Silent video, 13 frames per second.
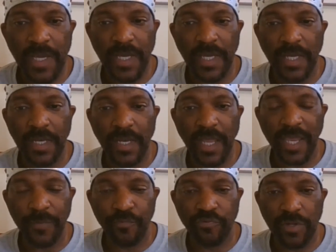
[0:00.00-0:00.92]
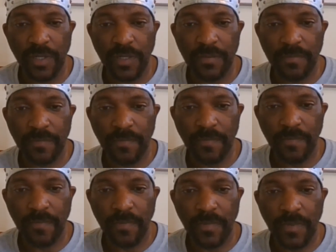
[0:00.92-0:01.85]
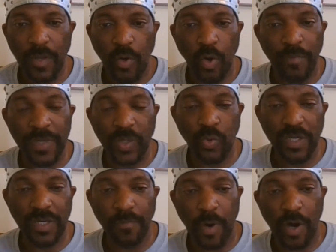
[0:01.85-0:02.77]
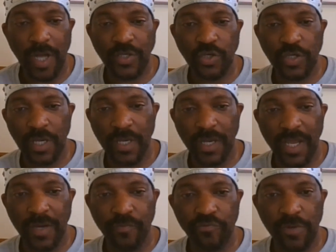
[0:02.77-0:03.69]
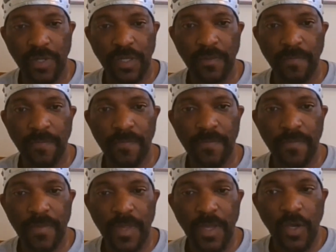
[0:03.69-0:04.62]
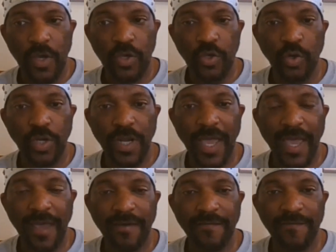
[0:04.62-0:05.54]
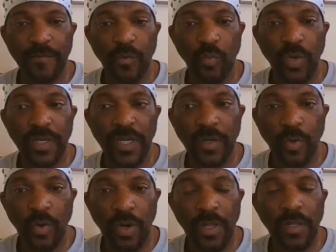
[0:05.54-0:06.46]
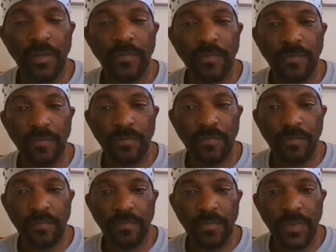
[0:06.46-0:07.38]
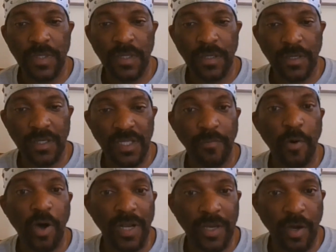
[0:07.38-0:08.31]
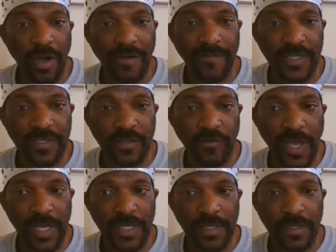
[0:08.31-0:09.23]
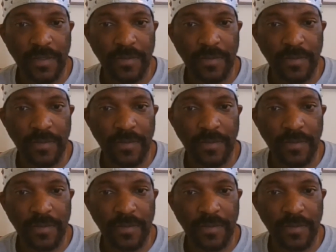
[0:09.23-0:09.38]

in April, or between March and April, you're going to have what they call the barley harvest, right?